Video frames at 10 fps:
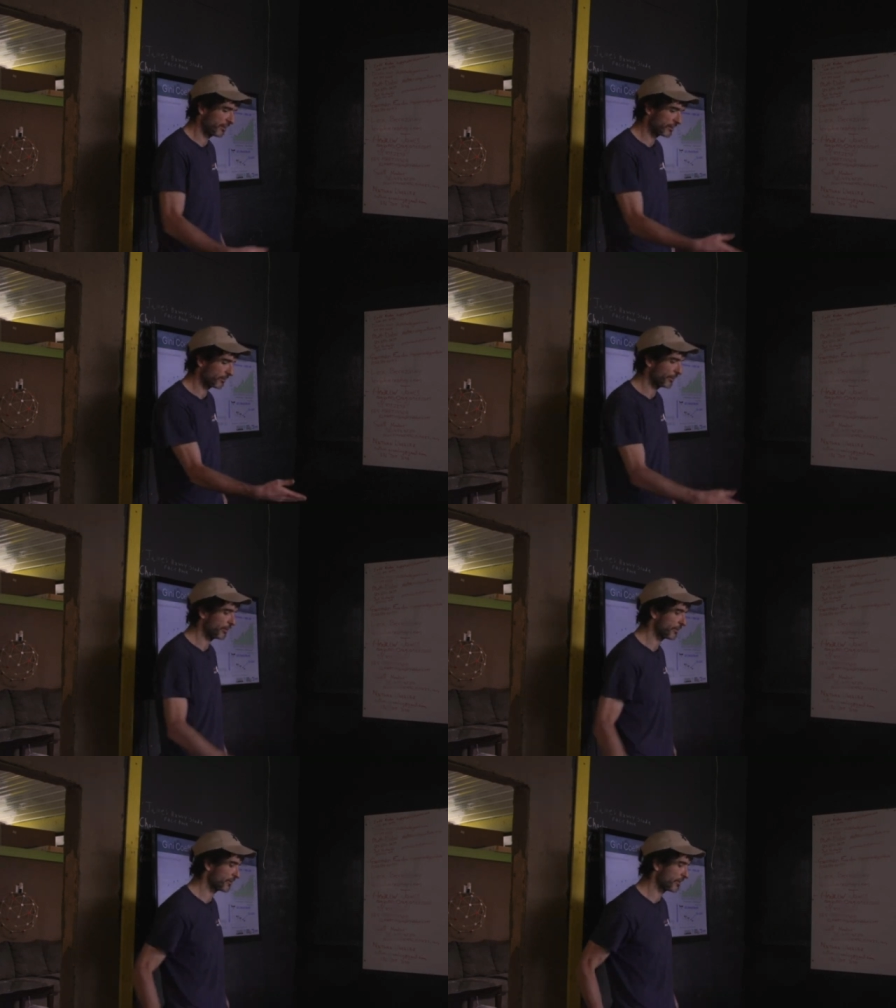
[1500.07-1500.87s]
these
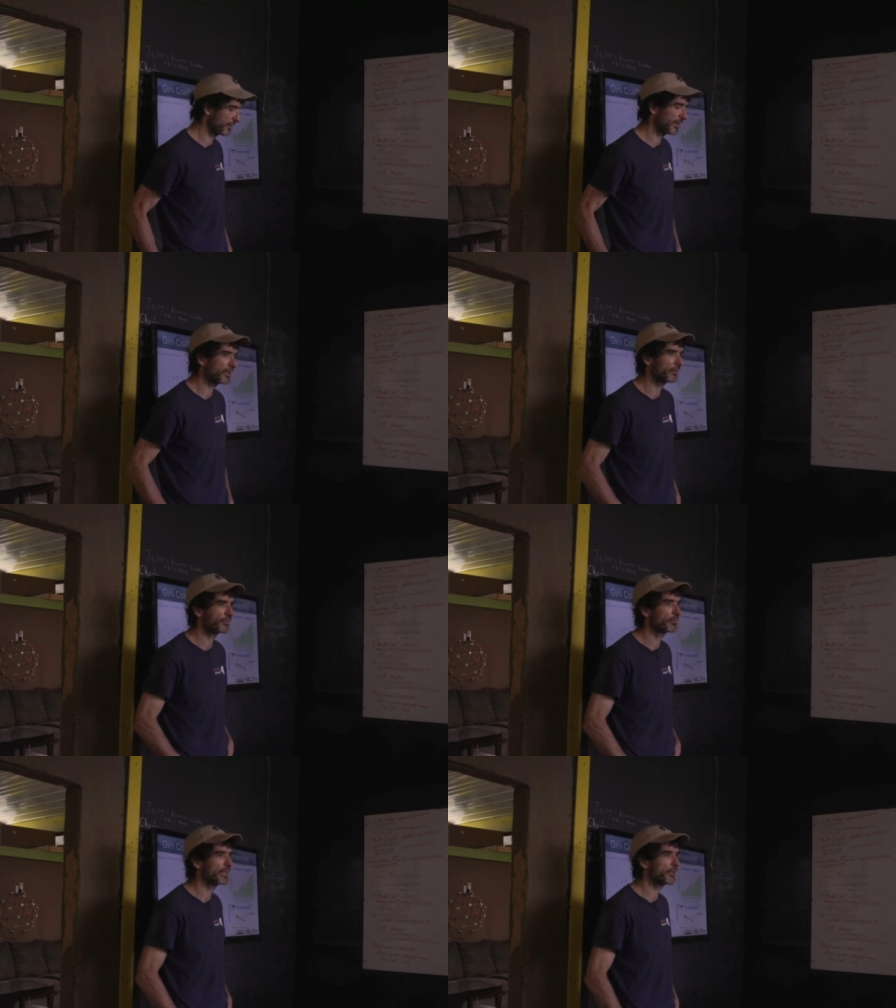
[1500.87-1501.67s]
computers, they come
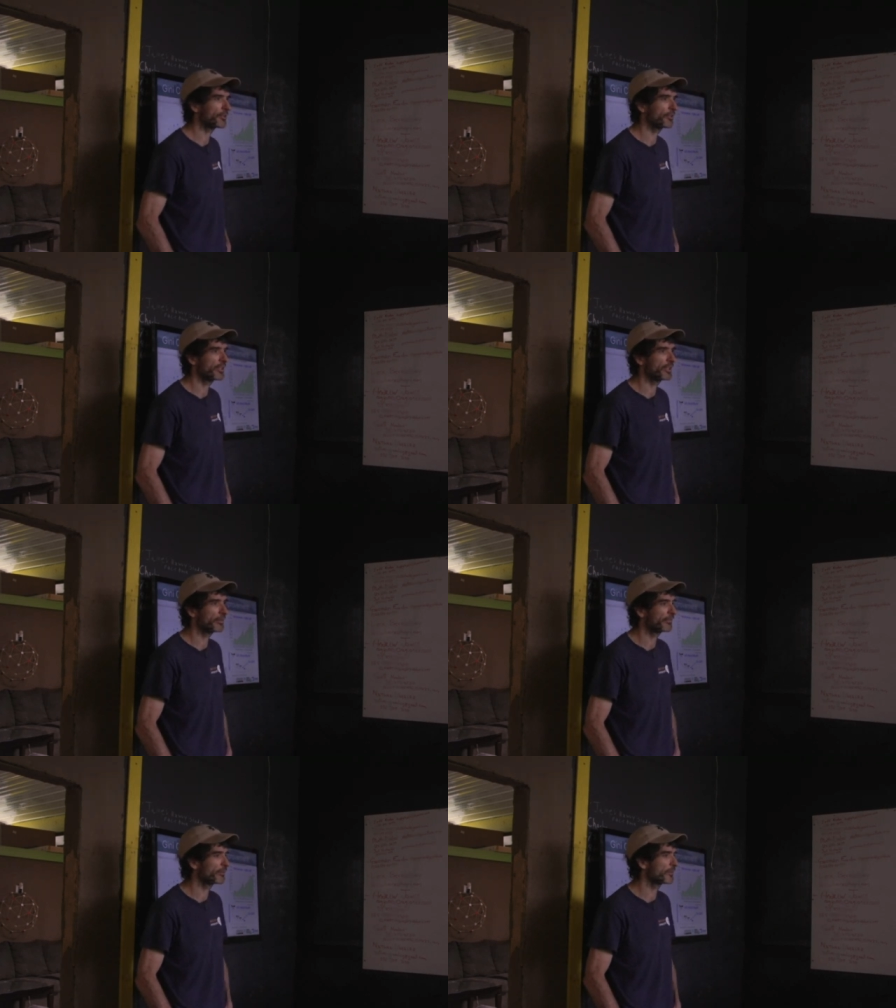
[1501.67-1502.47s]
from nature, they
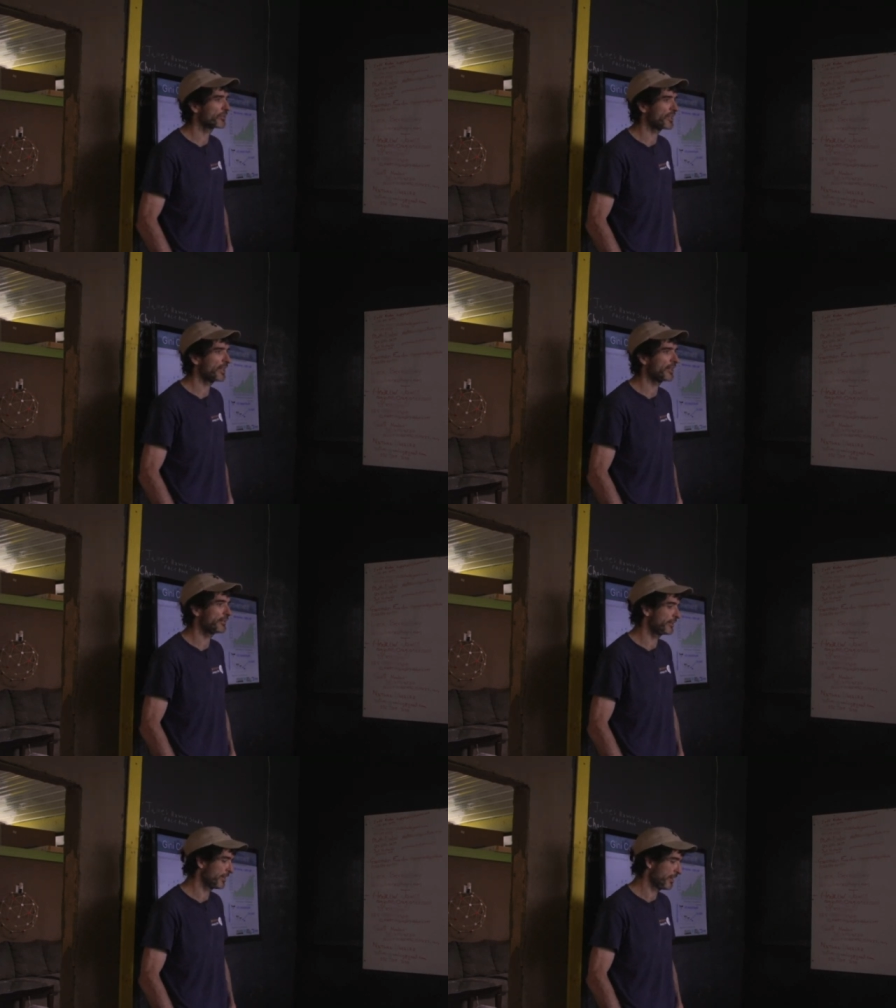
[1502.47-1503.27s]
come from sand